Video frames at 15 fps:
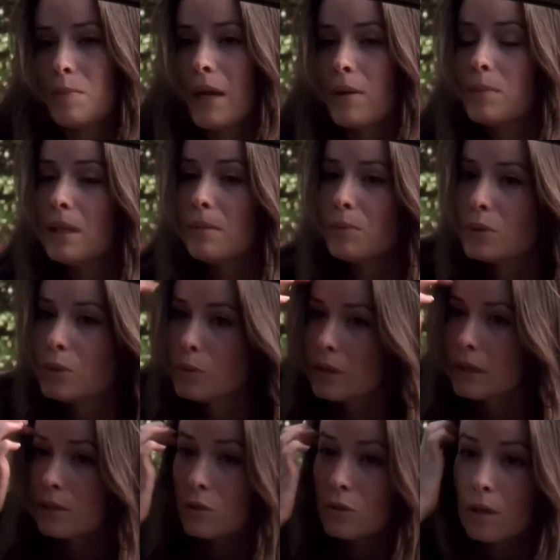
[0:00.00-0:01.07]
about people who
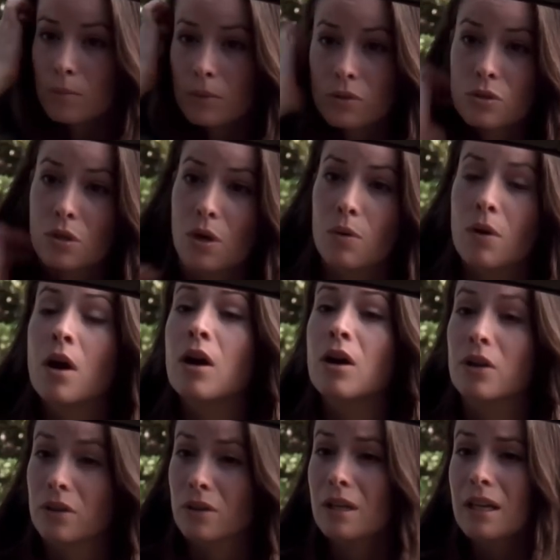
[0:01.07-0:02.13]
are in trouble, so
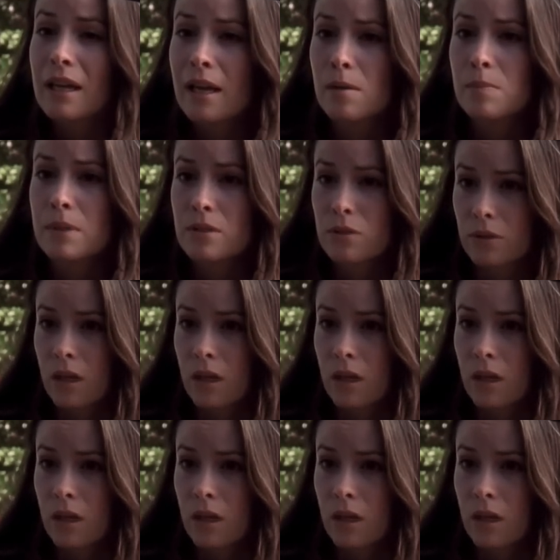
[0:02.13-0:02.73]
are you going to help us or